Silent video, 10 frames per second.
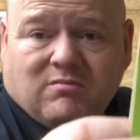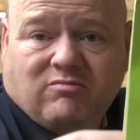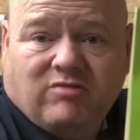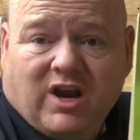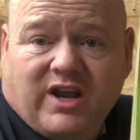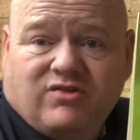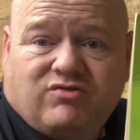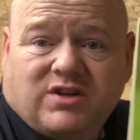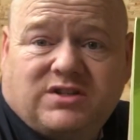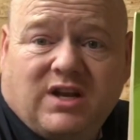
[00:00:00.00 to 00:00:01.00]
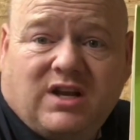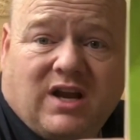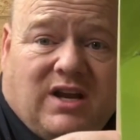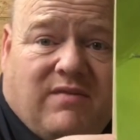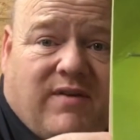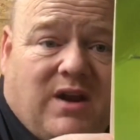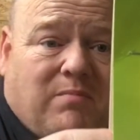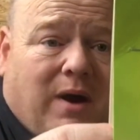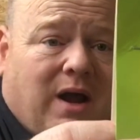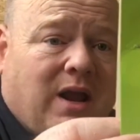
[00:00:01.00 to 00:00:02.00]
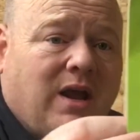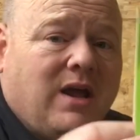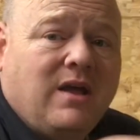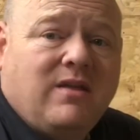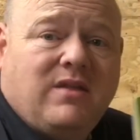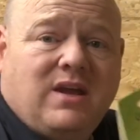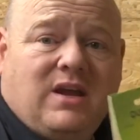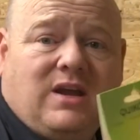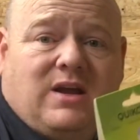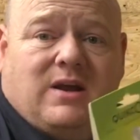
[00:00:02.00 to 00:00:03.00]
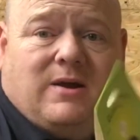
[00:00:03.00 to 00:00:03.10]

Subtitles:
Really interested in your feedback. At the